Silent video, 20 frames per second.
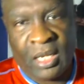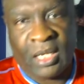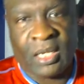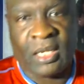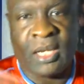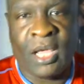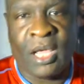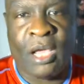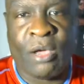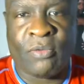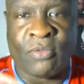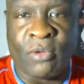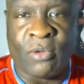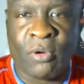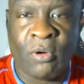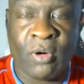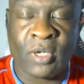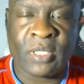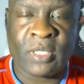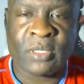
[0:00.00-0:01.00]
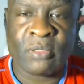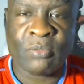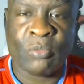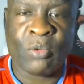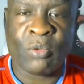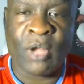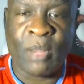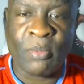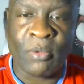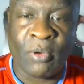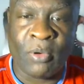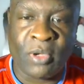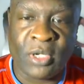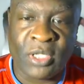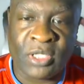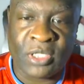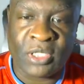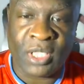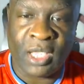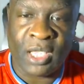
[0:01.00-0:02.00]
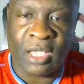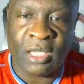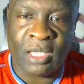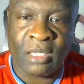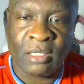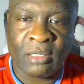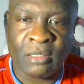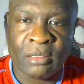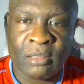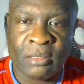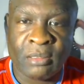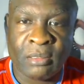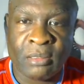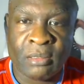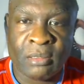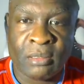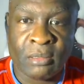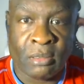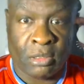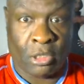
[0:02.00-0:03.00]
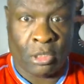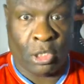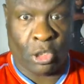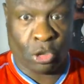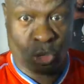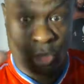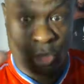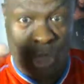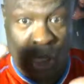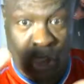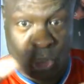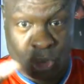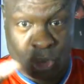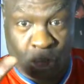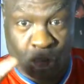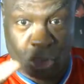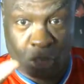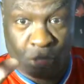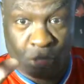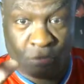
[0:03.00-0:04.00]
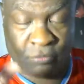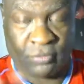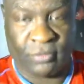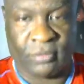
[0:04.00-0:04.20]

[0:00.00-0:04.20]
Now, of course, what I'm going to say is negative.